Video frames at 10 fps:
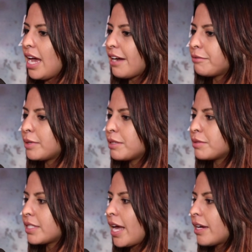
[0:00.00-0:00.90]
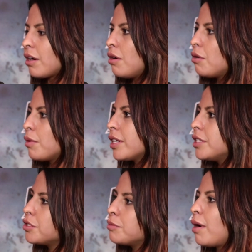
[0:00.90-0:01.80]
everybody was like, oh, we're going
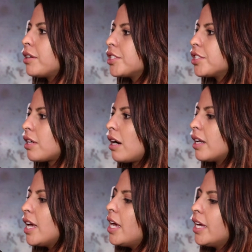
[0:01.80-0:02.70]
to do a boxing shot.